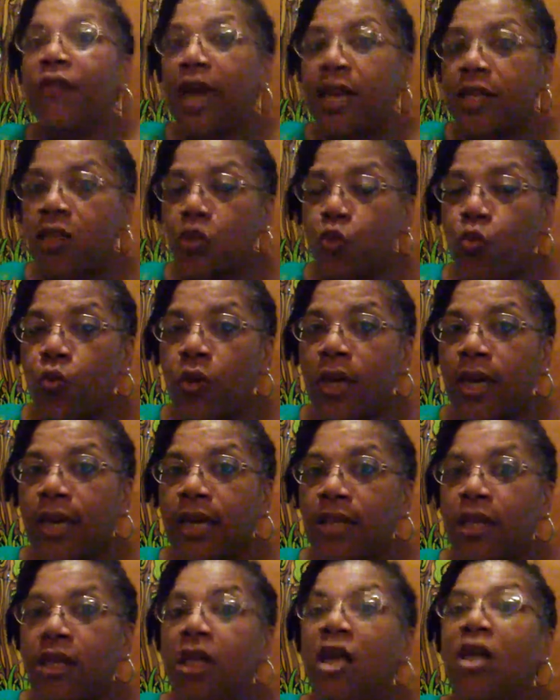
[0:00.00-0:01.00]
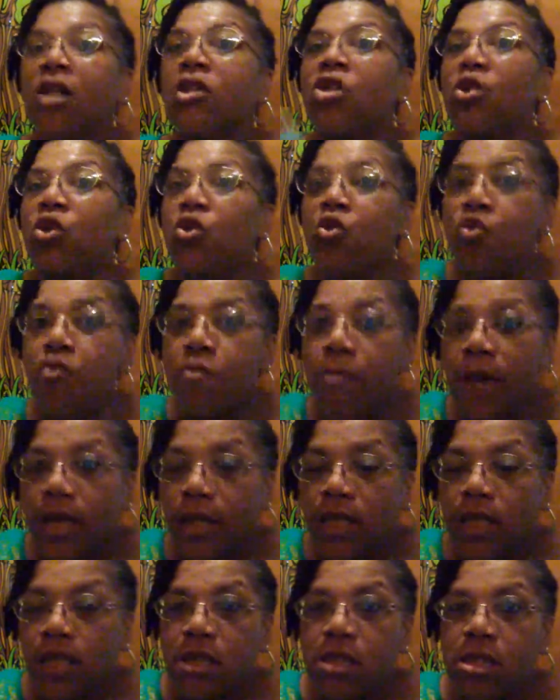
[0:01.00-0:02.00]
that's when the new
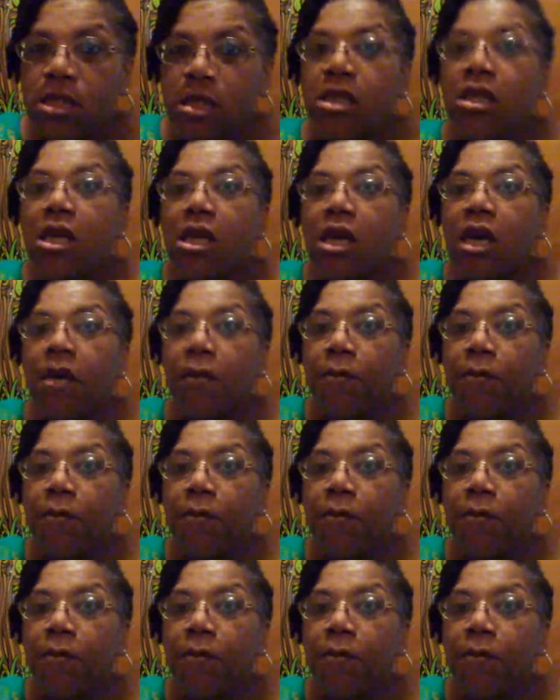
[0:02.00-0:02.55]
monies